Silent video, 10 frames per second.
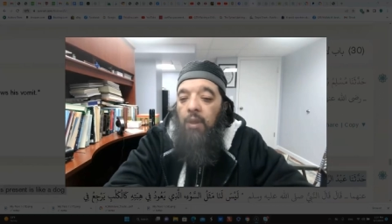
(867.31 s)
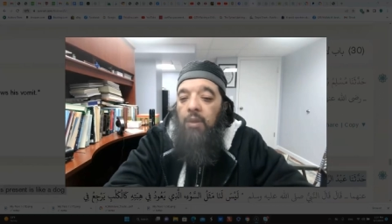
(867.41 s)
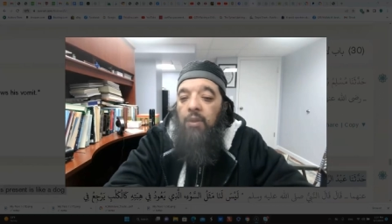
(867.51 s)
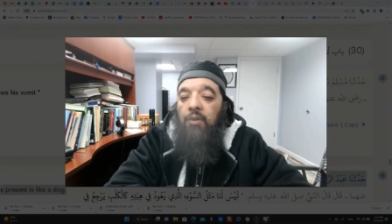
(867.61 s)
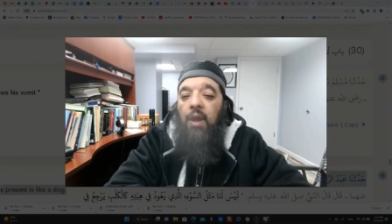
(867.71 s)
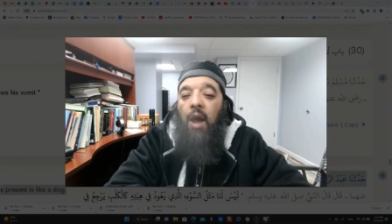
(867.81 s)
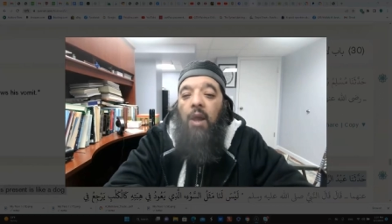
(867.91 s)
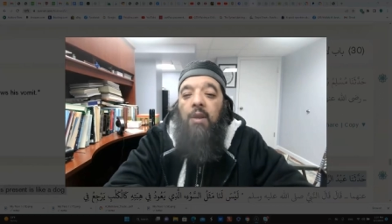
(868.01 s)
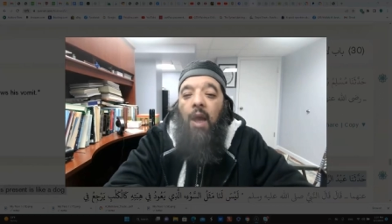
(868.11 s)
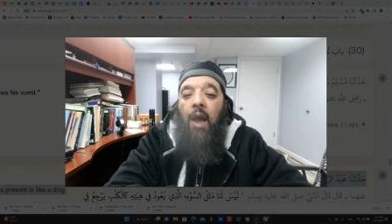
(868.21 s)
does
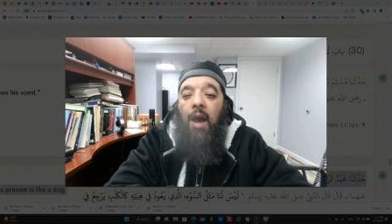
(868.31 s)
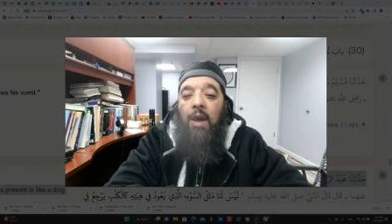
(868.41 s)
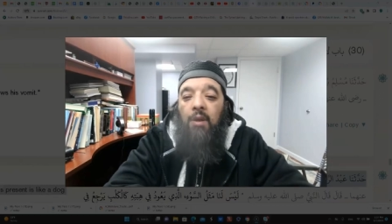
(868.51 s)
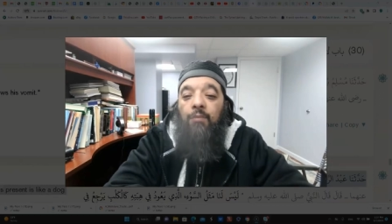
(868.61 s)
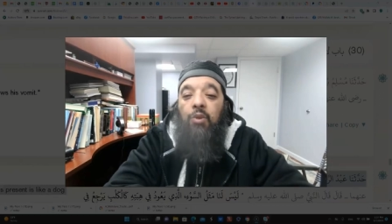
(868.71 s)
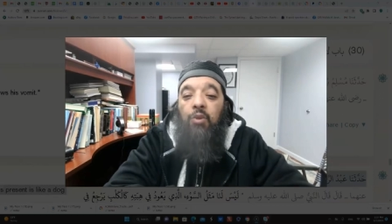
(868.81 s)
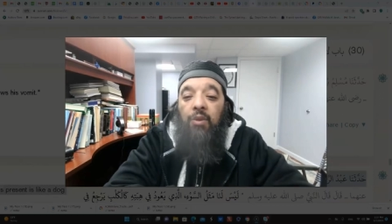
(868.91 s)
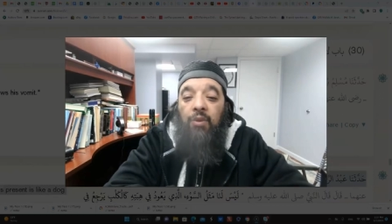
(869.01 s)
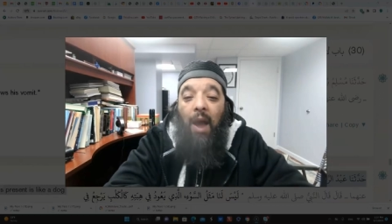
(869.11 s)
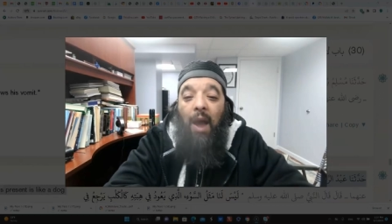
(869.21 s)
not add up to
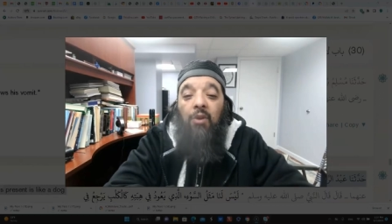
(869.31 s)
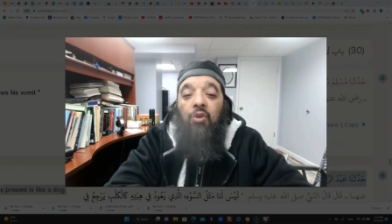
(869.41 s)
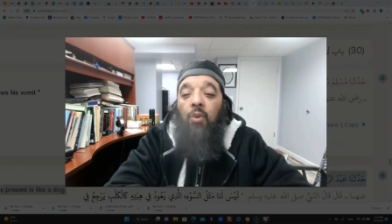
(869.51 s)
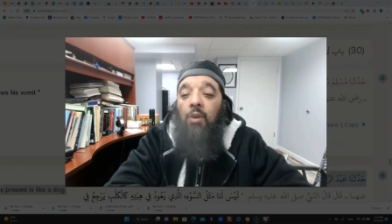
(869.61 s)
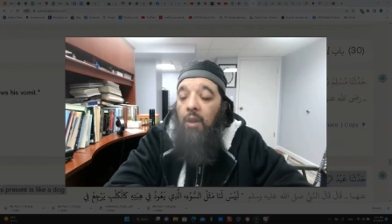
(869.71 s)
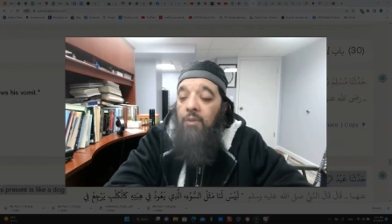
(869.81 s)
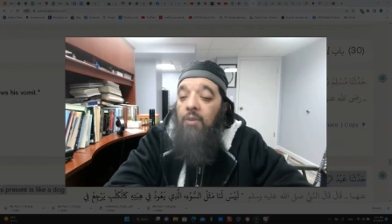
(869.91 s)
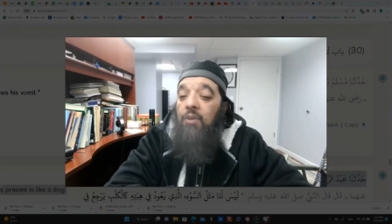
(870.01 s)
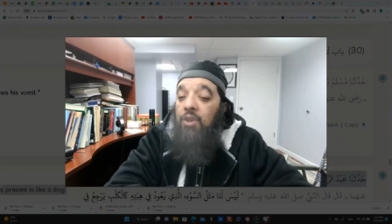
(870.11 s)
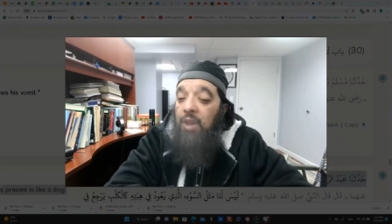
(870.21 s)
its actual
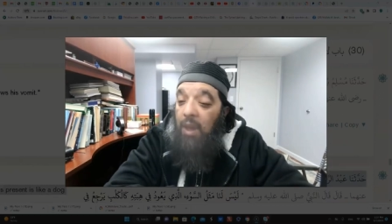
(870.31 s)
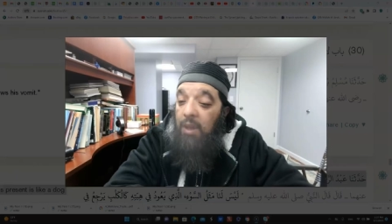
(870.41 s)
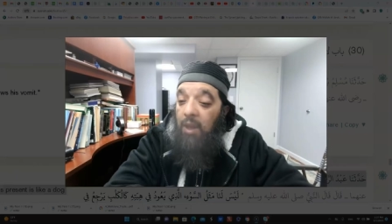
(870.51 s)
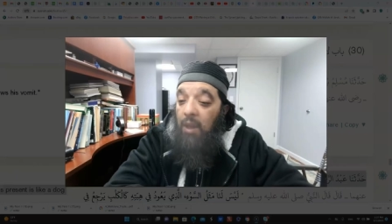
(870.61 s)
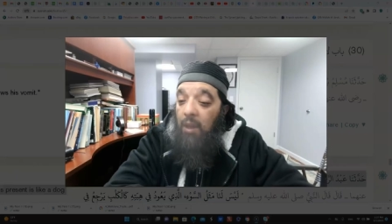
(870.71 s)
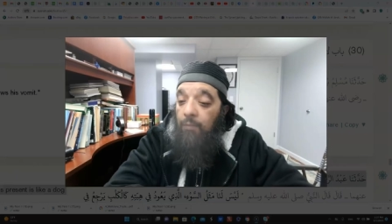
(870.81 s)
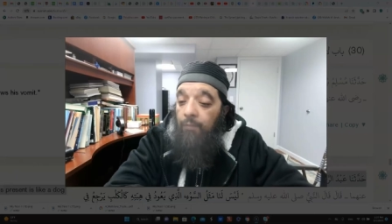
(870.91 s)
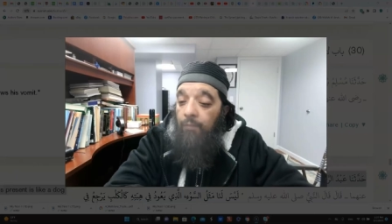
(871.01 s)
understanding.